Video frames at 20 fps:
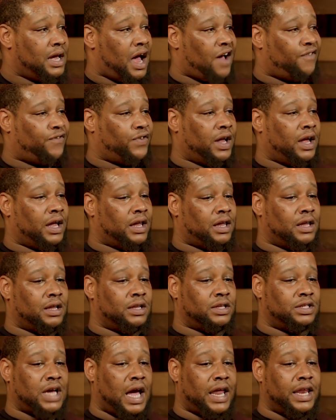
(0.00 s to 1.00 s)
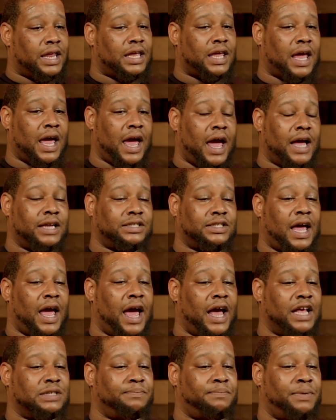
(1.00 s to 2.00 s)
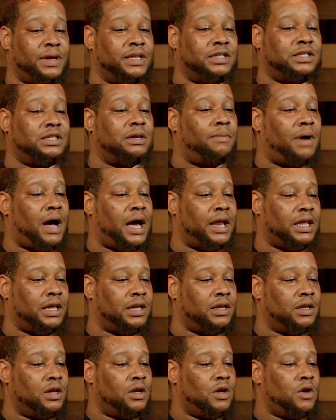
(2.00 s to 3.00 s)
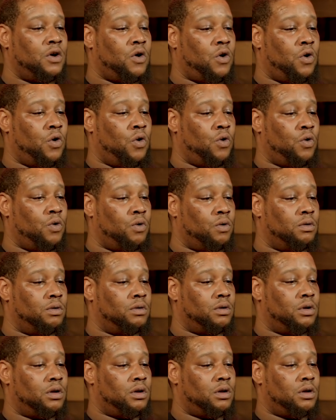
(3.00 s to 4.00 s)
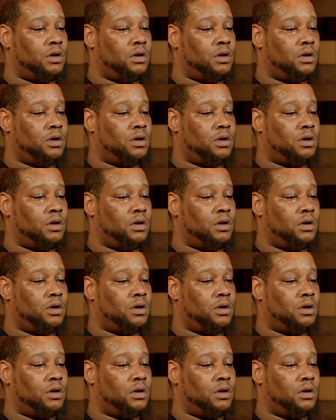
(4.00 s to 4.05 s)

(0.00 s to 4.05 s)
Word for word: I feel like Johnny Cash has been somebody who